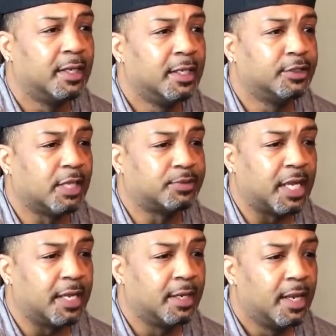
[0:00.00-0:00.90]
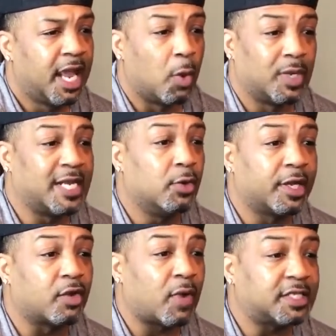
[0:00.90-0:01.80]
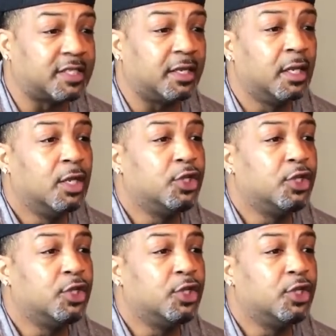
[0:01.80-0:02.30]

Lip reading: You see what I'm saying? And when they don't get arrested,